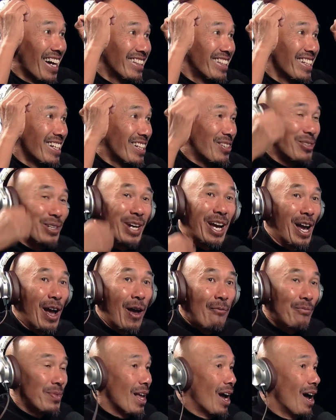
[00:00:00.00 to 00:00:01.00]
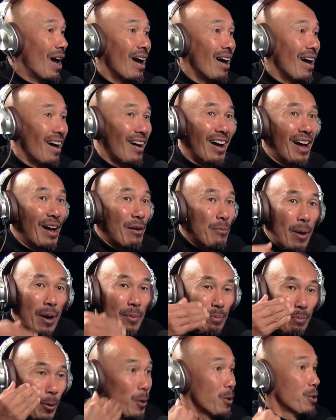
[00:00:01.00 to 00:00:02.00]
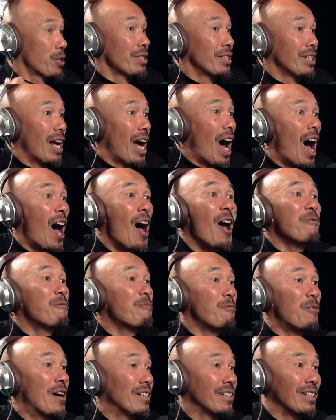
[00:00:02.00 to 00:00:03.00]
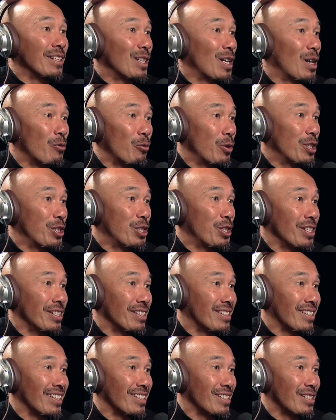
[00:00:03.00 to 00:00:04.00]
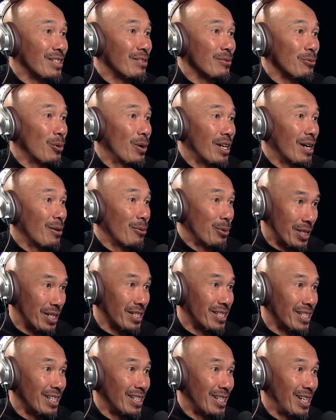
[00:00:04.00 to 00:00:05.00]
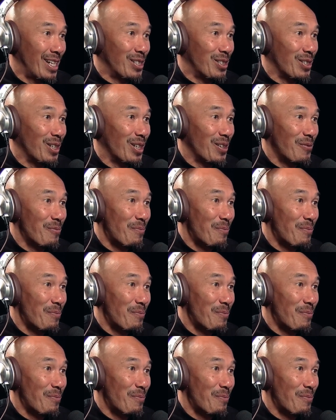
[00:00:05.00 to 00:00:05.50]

I think, okay, personally, I fell in love with Jesus when I was a teenager,